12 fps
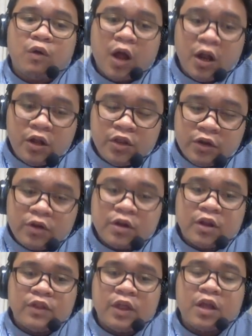under
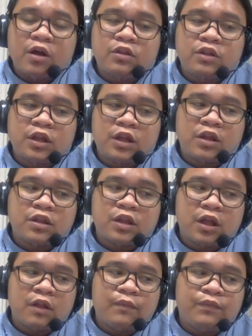the
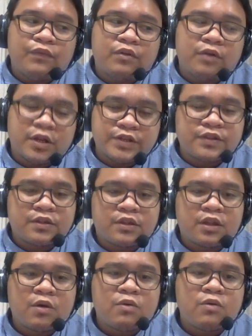continental crust.
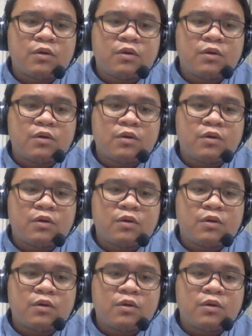Now,